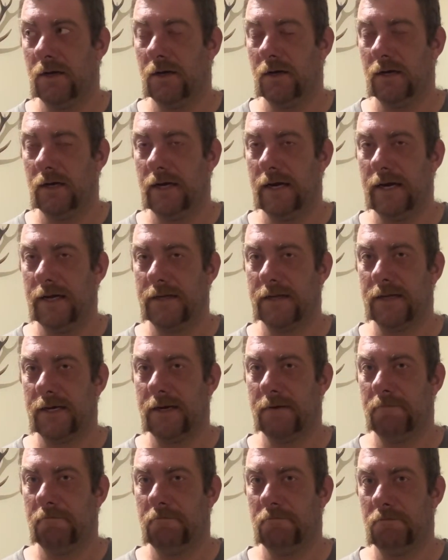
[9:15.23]
And they said,
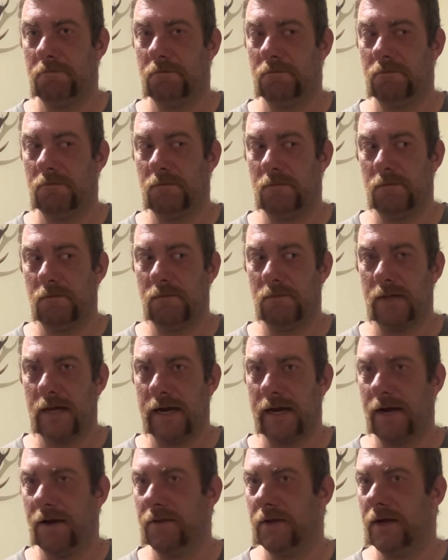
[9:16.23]

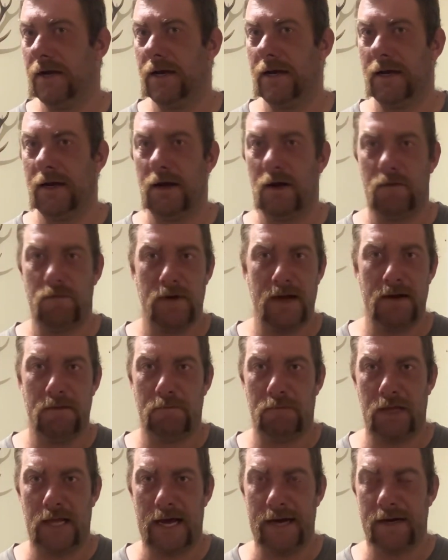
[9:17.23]
they're a red and
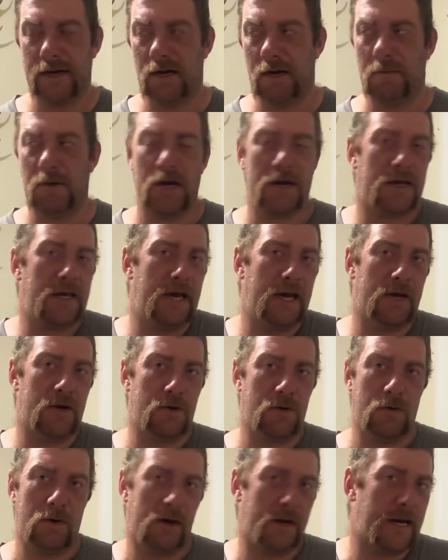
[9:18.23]
black. And I'm like, yeah,
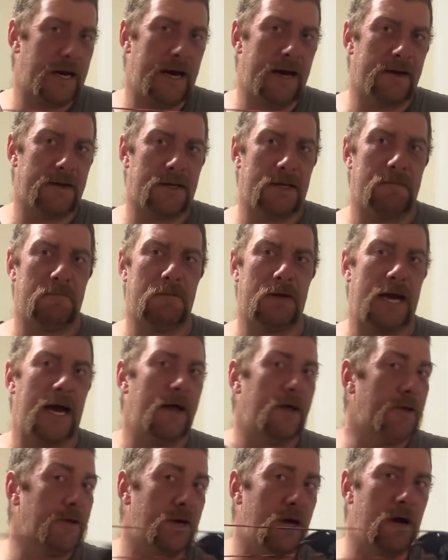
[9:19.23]
cool, okay. I said,
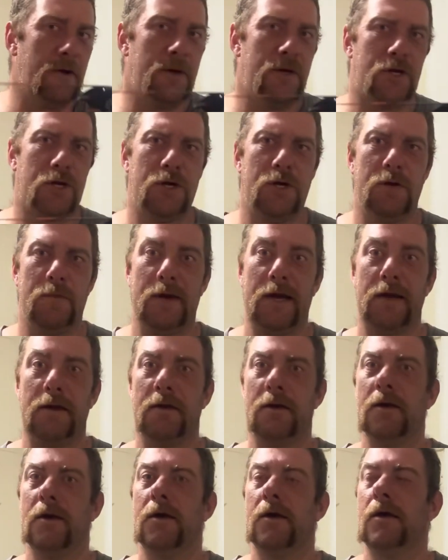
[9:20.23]
colour's no issue to me.
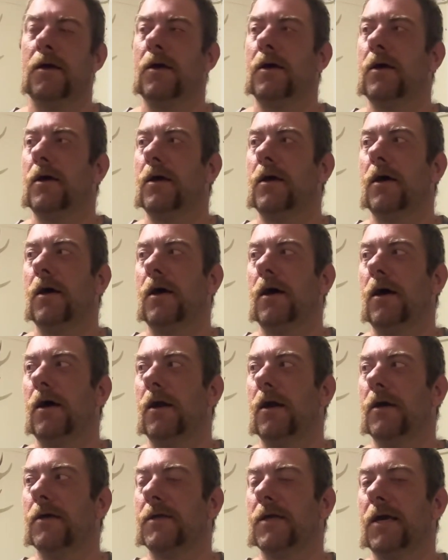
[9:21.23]
And
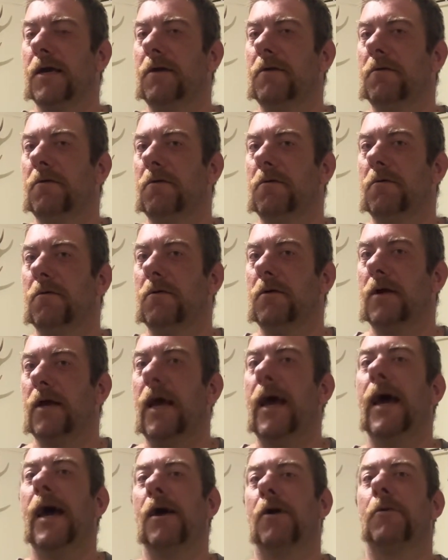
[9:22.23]
I said,
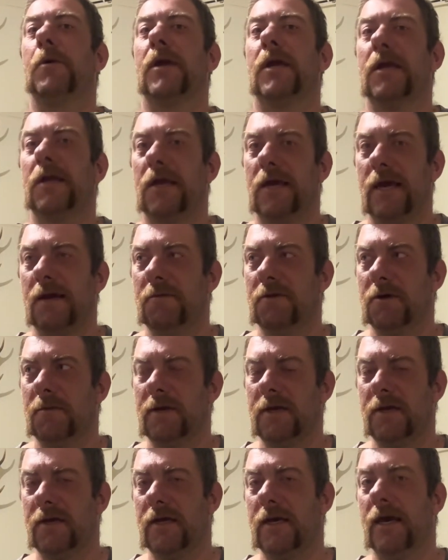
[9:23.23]
how quick can you get them to me?
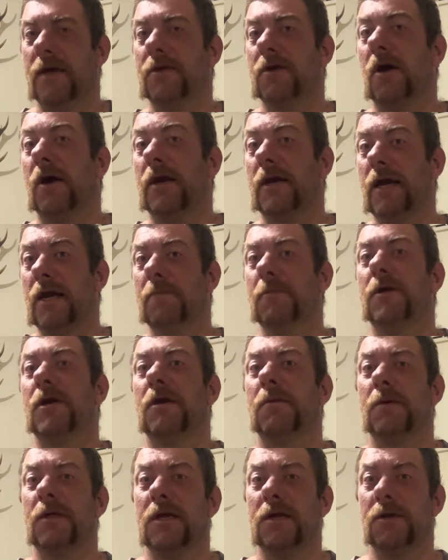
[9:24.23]
And he goes, I can get them to you
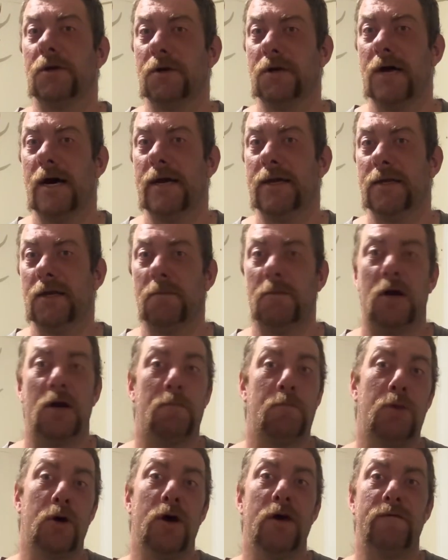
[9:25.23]
within 2 days. And I'm
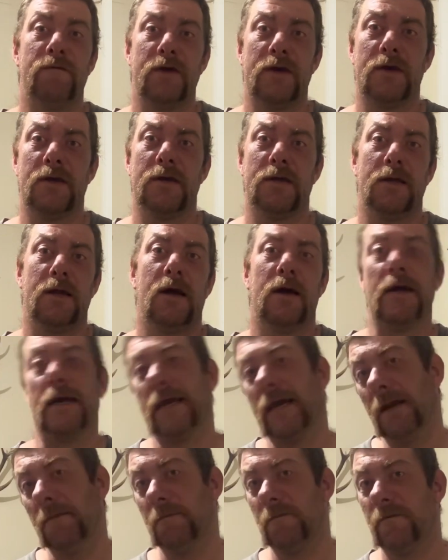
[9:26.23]
like, perfect, because then I can
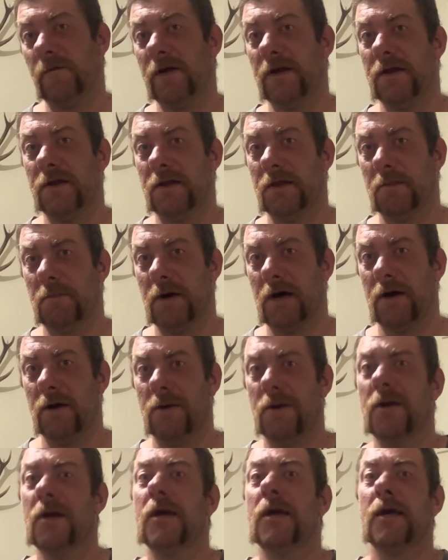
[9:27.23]
get them fitted to the bow,
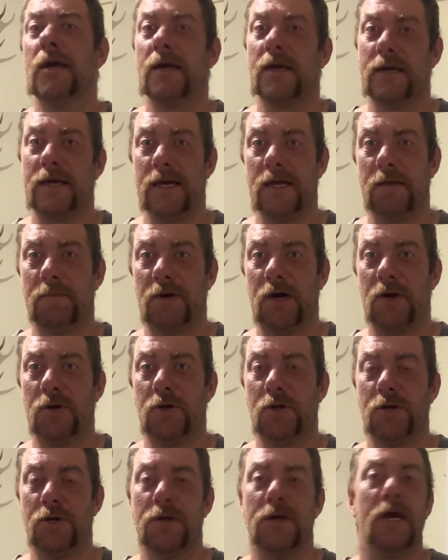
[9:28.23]
get the bow
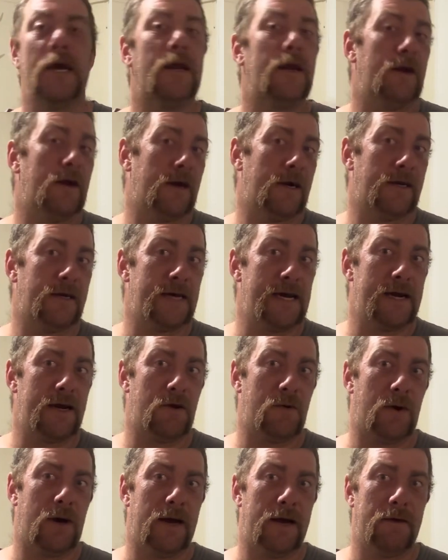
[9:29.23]
tuned, and then I can take it
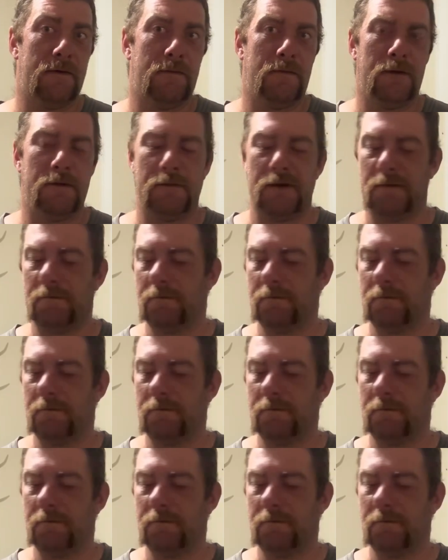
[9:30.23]
away with me.